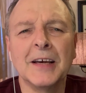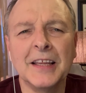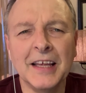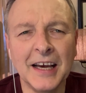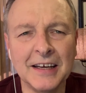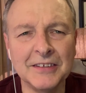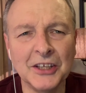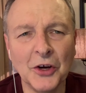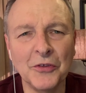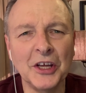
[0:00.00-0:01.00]

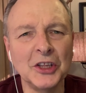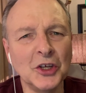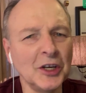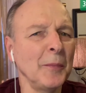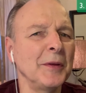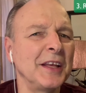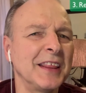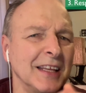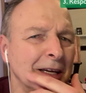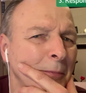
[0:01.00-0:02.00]
and they look up and they
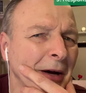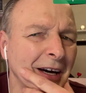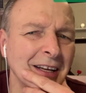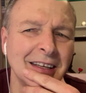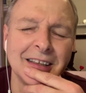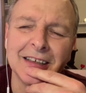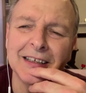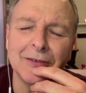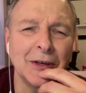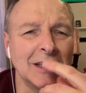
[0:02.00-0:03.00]
think about it, and
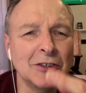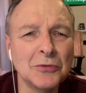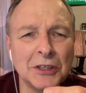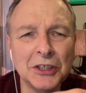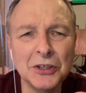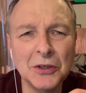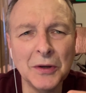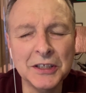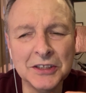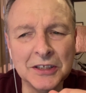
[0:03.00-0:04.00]
like, well, that's a really good
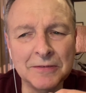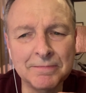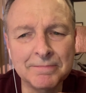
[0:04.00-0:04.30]
question.